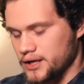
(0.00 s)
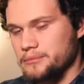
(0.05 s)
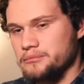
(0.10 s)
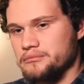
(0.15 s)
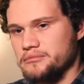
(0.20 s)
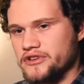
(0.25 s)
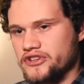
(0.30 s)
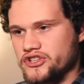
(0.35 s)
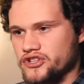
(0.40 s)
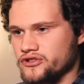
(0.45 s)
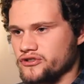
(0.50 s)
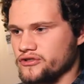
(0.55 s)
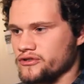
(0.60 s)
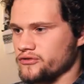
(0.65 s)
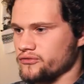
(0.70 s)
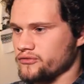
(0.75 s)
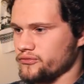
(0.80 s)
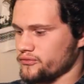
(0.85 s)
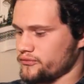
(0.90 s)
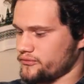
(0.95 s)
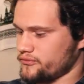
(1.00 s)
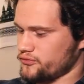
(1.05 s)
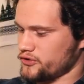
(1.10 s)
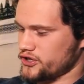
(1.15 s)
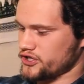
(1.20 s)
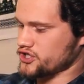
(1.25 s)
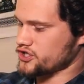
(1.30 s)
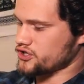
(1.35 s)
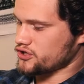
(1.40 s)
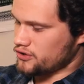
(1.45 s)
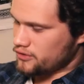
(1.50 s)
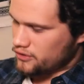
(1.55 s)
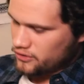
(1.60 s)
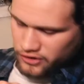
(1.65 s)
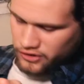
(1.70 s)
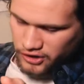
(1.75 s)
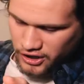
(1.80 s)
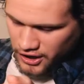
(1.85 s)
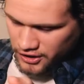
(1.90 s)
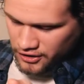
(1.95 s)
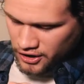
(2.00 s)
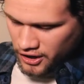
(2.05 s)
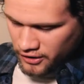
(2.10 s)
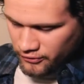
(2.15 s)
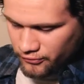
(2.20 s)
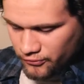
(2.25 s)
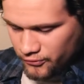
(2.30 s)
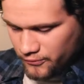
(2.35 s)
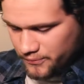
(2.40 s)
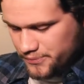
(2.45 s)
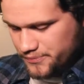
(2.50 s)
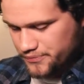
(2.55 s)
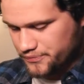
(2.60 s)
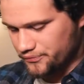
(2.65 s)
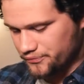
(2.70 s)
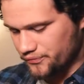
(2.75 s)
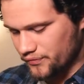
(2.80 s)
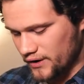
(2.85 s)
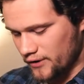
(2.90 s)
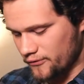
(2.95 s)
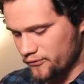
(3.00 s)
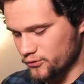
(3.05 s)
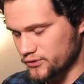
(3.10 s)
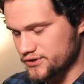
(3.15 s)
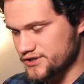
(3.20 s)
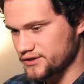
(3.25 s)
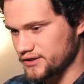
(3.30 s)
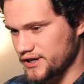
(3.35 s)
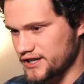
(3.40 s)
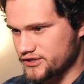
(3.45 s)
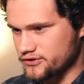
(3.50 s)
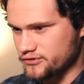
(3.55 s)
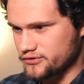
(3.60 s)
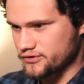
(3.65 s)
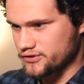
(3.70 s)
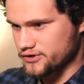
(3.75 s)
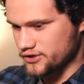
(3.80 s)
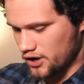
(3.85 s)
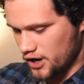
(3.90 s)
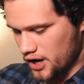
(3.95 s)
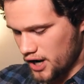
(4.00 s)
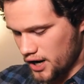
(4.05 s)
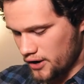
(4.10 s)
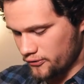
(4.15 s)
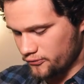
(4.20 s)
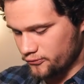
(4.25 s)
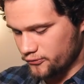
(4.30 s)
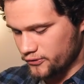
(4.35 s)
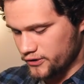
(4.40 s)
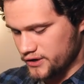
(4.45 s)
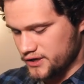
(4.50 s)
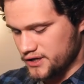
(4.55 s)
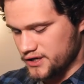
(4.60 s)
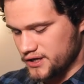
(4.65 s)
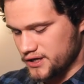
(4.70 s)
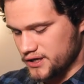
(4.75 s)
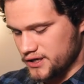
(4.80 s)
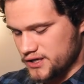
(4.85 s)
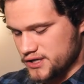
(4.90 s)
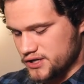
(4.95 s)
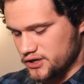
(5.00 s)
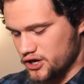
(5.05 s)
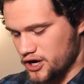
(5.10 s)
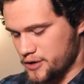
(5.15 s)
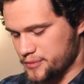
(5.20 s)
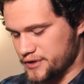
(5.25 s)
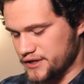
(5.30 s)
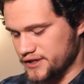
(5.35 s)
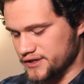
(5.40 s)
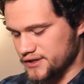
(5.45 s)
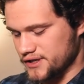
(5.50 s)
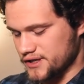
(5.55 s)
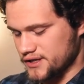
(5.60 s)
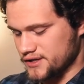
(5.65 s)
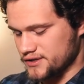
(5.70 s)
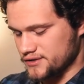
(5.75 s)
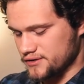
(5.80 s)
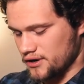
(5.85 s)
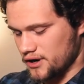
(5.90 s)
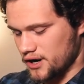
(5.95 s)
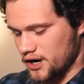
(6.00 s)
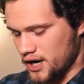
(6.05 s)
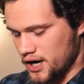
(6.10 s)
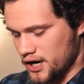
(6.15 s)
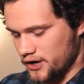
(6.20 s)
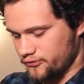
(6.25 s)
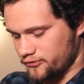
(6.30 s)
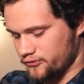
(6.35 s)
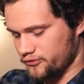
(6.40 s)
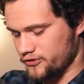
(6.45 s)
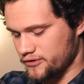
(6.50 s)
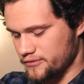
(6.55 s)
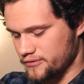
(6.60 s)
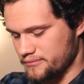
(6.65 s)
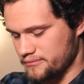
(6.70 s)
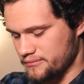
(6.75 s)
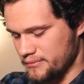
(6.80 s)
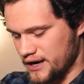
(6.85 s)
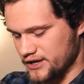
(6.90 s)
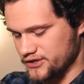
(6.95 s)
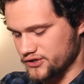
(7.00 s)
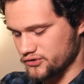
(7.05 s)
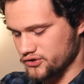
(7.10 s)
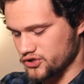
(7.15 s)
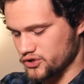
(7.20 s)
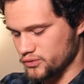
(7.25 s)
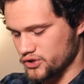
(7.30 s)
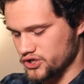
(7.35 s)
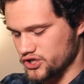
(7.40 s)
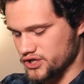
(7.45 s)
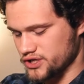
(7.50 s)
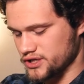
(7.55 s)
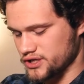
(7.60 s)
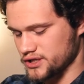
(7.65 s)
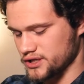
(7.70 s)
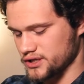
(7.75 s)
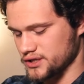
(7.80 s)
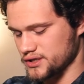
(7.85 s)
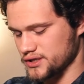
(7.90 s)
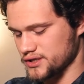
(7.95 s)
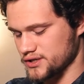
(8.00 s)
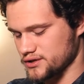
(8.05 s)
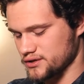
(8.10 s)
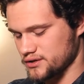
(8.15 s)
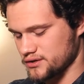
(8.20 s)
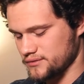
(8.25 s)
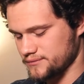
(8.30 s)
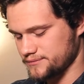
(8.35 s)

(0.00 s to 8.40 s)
mixture rich cutoff, fuel selectors off, carb heat is off, master switch is